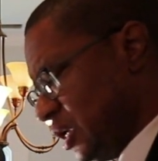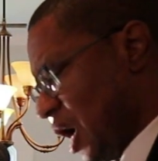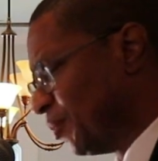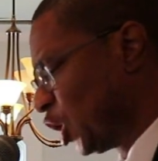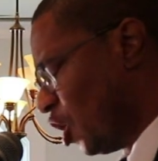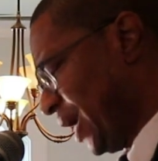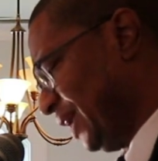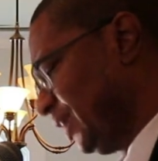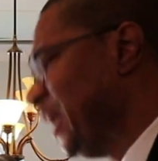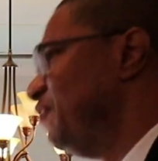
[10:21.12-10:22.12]
I'm going to go
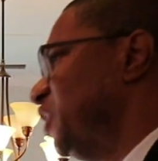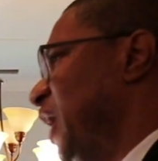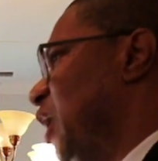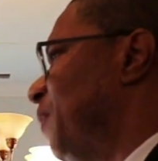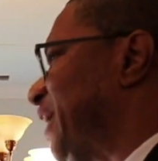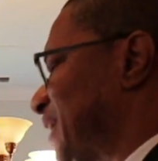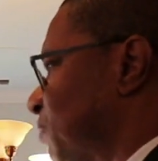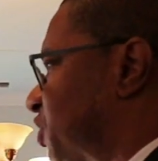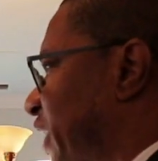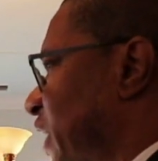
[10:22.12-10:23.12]
ahead and leave you now because
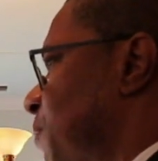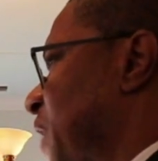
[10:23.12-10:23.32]
I'm seeking to